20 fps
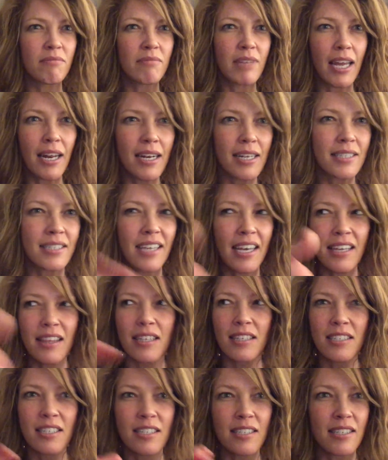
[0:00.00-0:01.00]
And it's like,
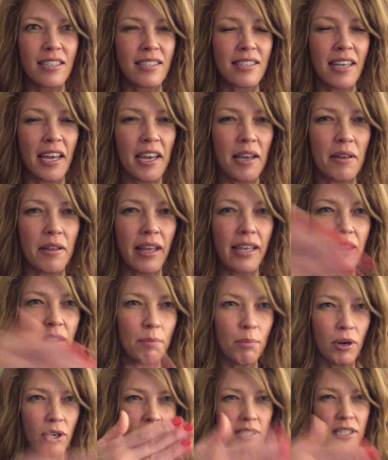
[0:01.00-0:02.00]
this is the same, like, the
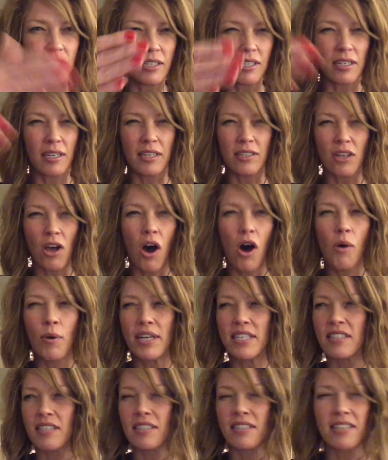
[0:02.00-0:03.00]
person is
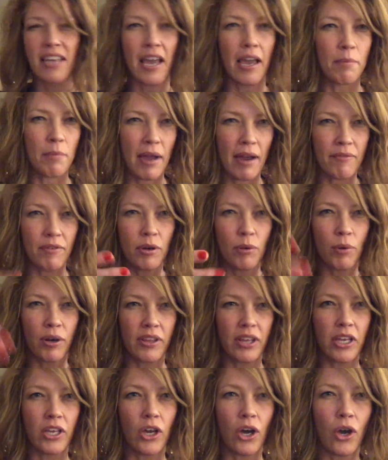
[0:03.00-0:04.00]
always the same everywhere
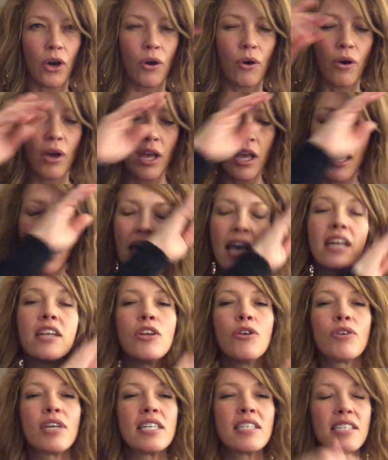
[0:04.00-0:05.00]
they go. And
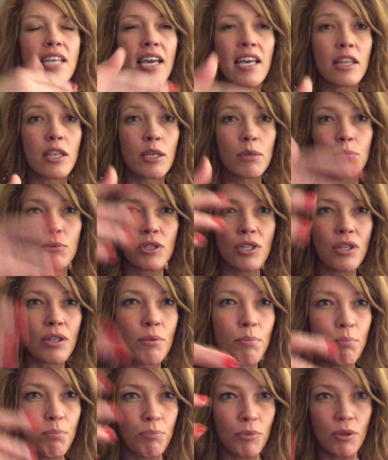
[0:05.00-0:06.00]
you can take them to
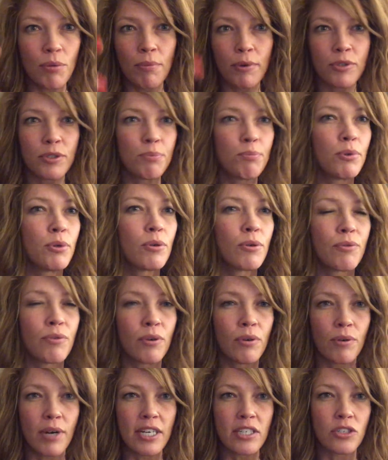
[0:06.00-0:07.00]
the, the most
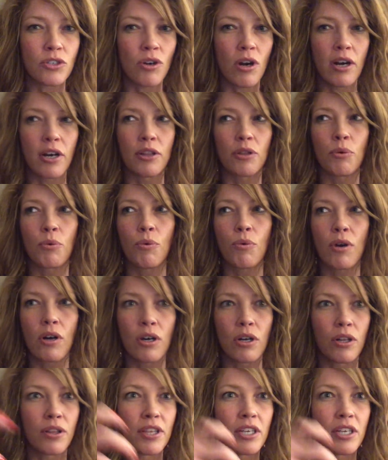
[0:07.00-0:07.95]
beautiful restaurant in the world